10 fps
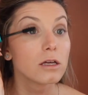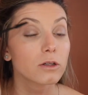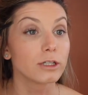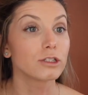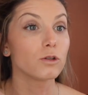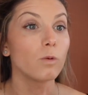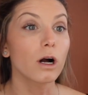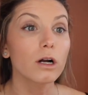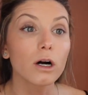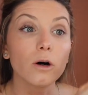So I just do
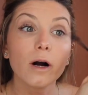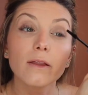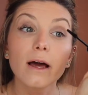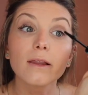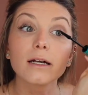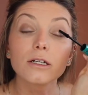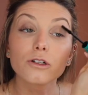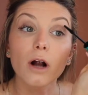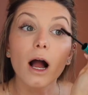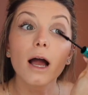one coat and then I let it
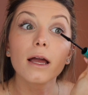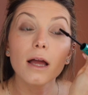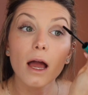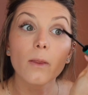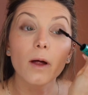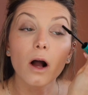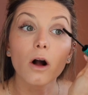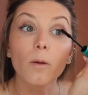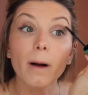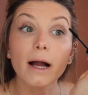dry and then I'll
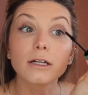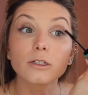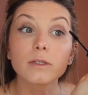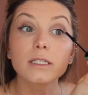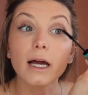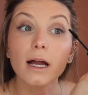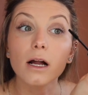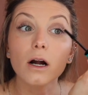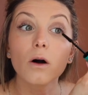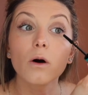go back and do a
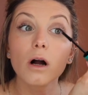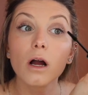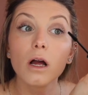second coat.